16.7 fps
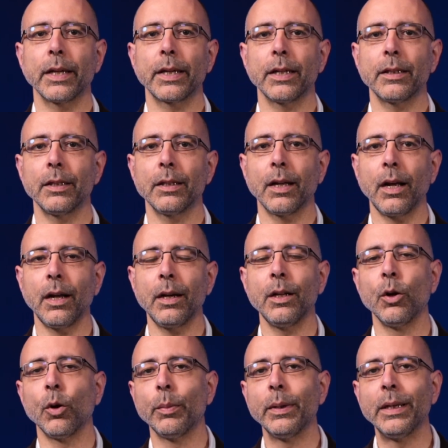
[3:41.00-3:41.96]
Constantly
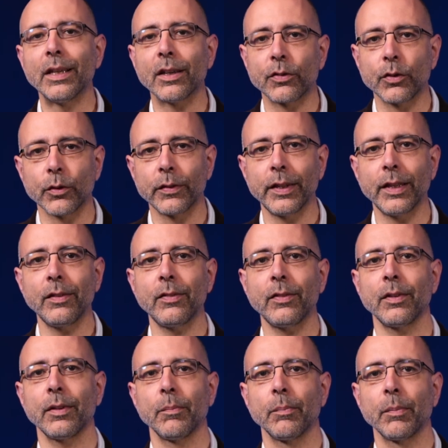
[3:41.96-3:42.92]
building and
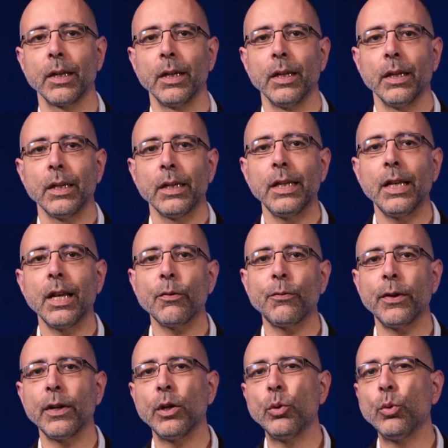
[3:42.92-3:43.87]
embellishing the cathedral
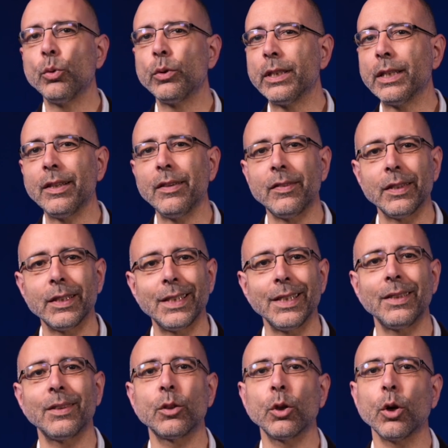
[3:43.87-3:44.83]
consumed countless
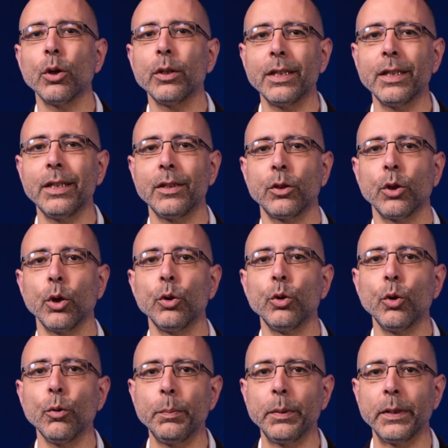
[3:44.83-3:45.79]
tons of
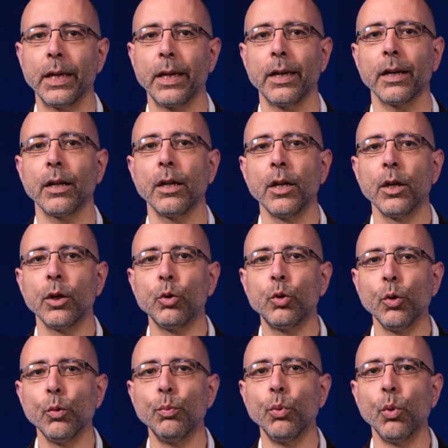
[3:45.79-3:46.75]
stone, wood, glass,
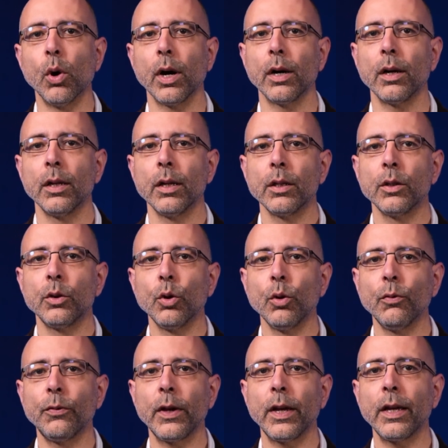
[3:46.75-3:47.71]
lead, and
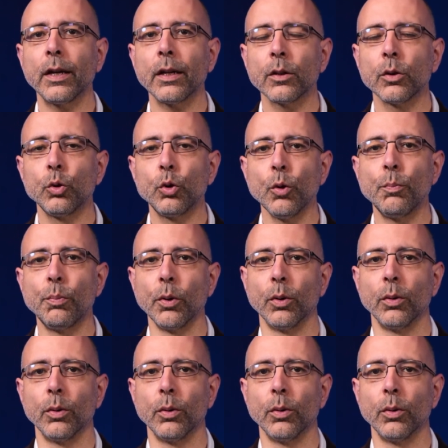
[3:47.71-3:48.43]
so on.